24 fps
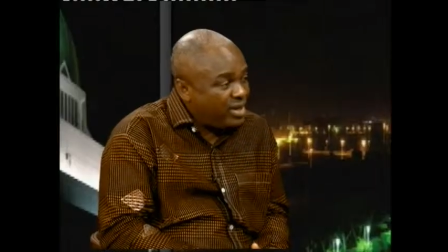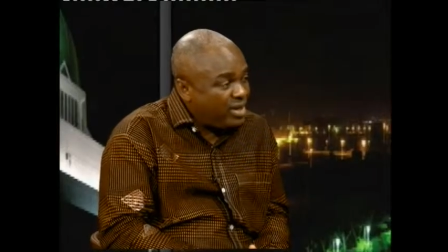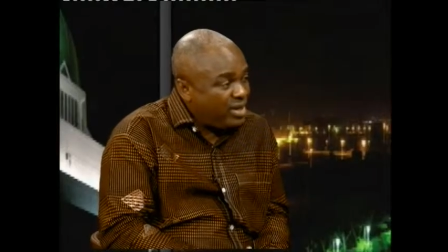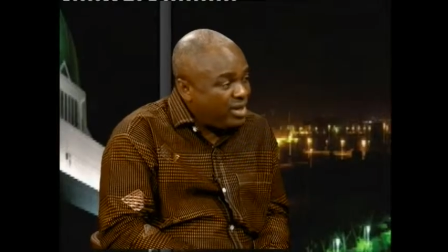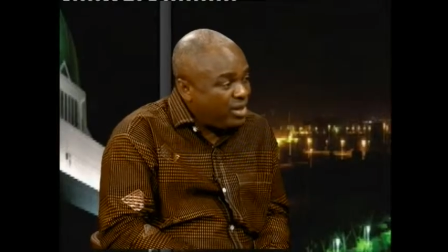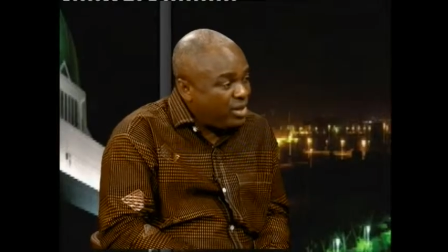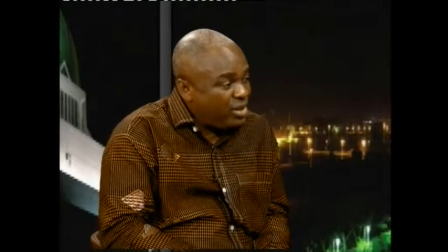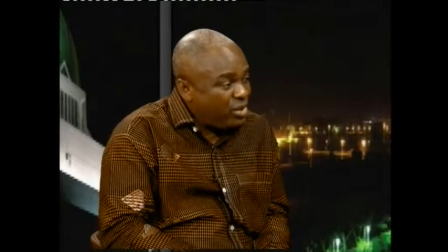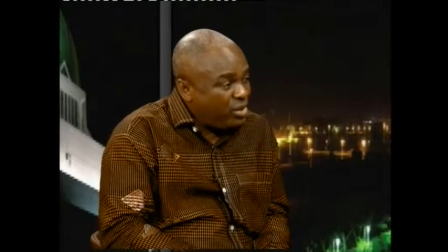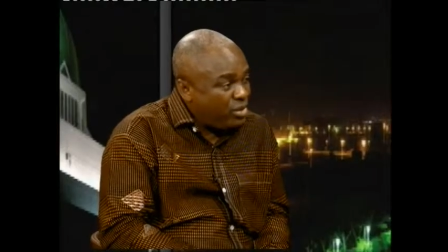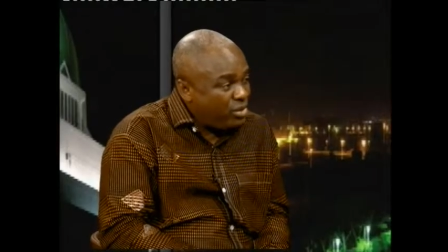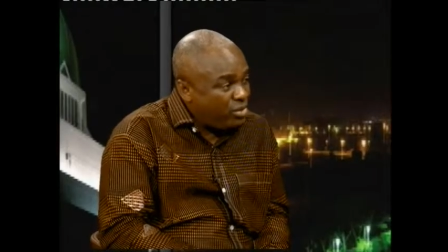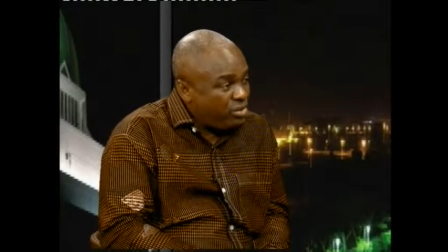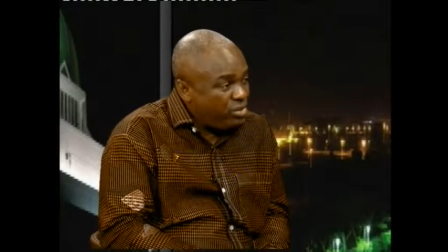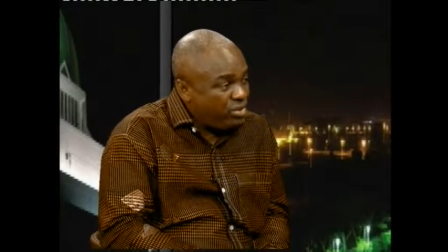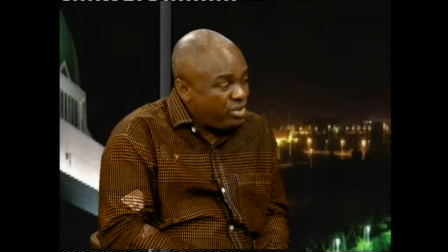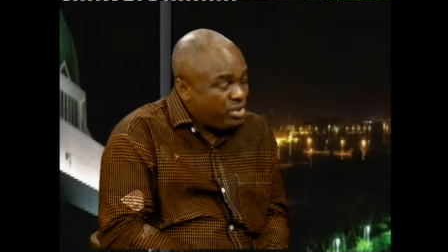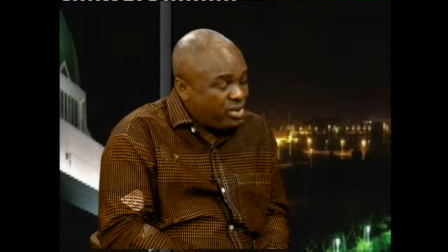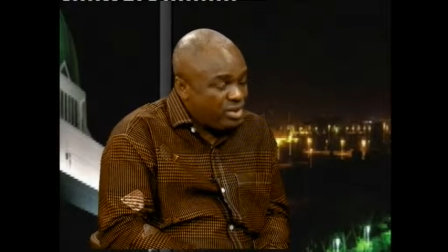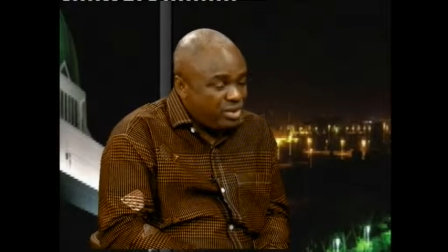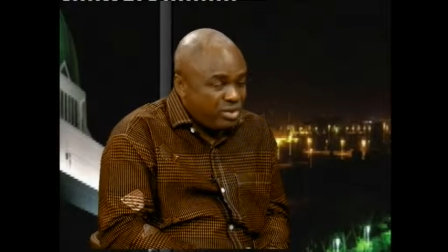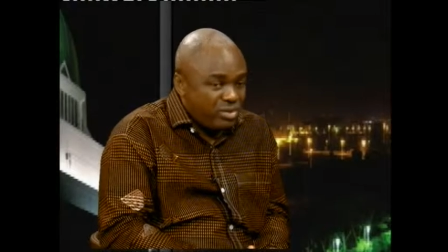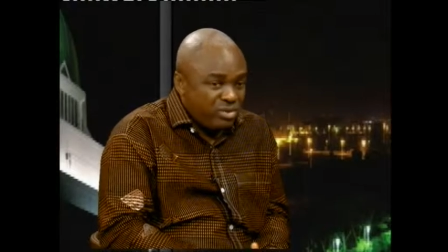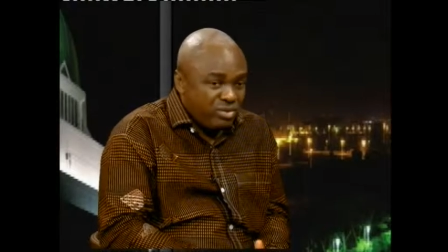
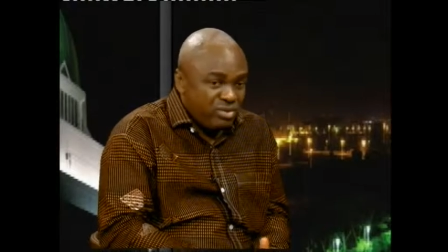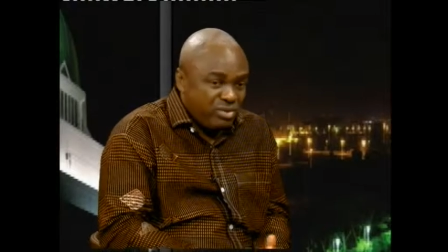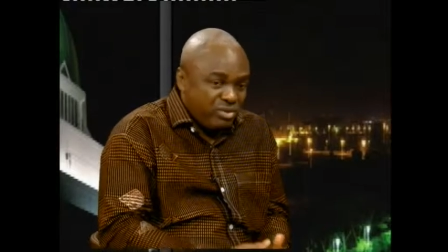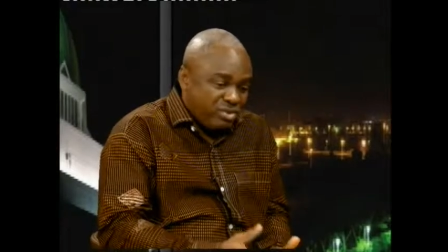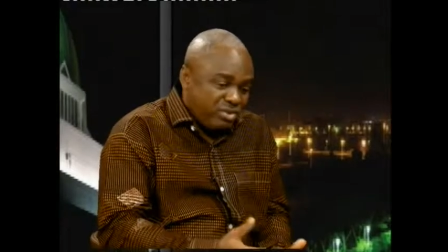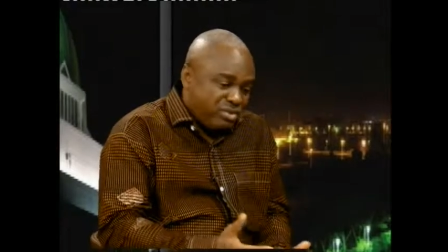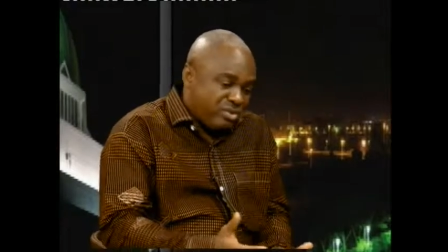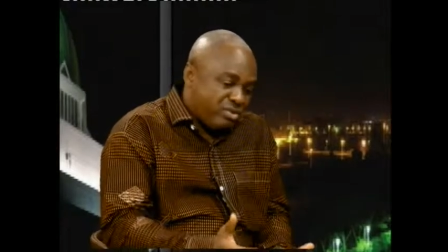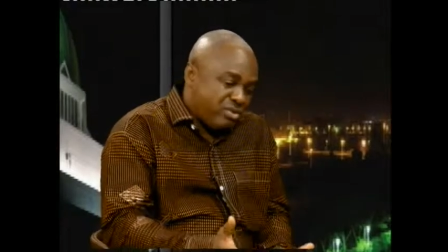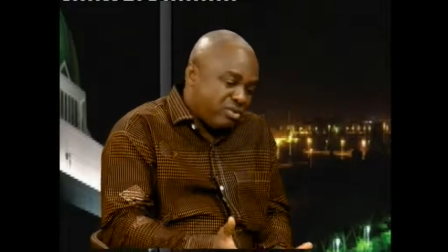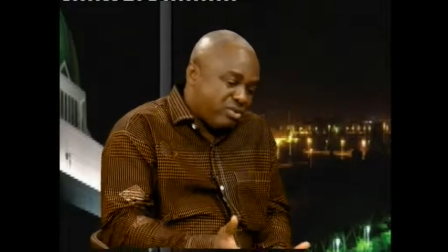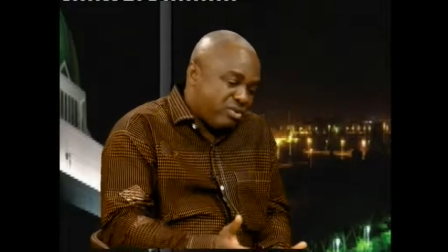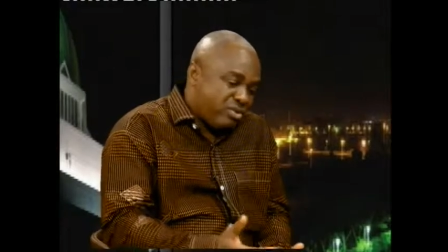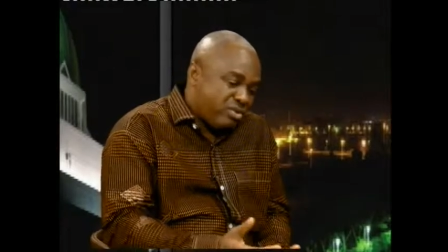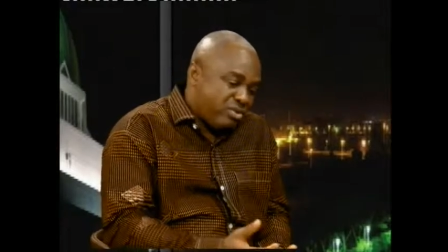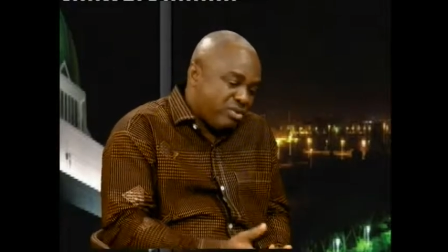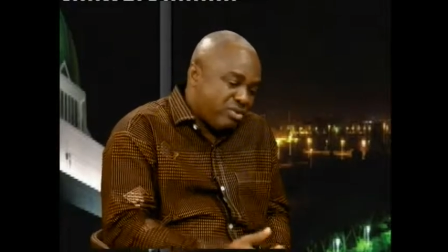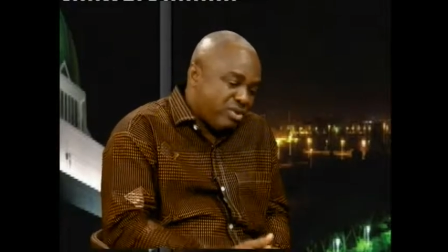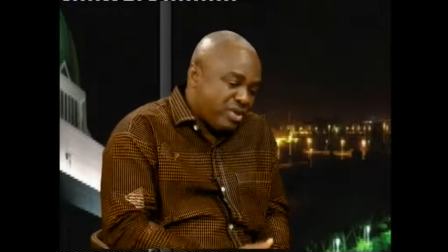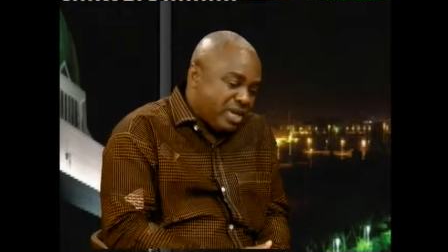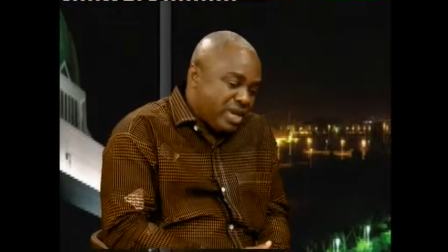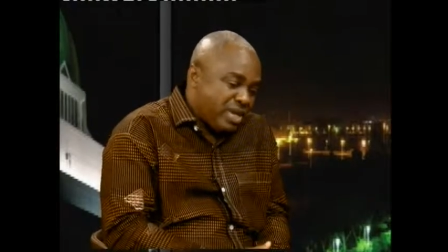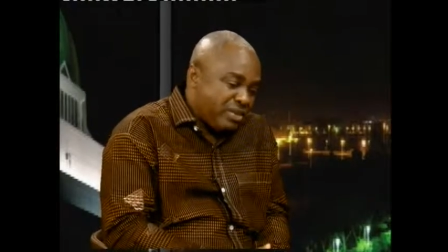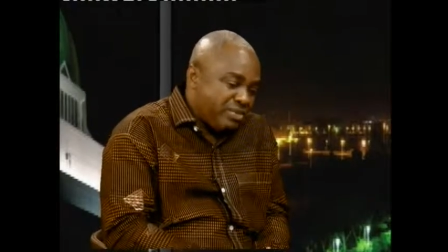used to, to, to
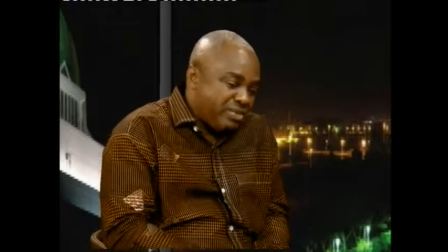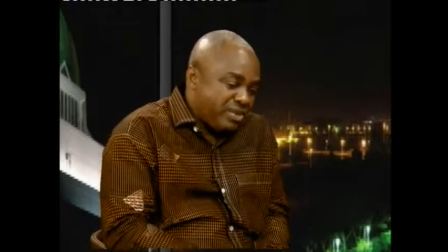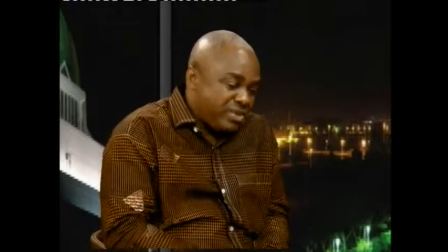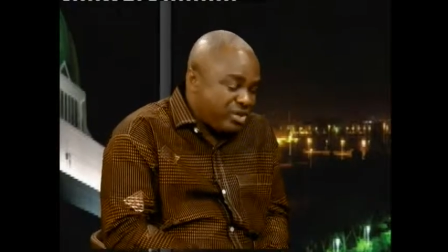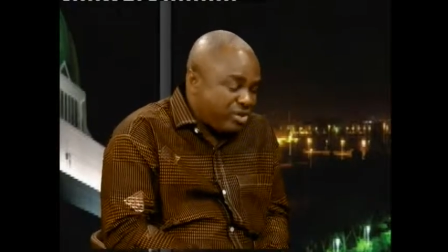help the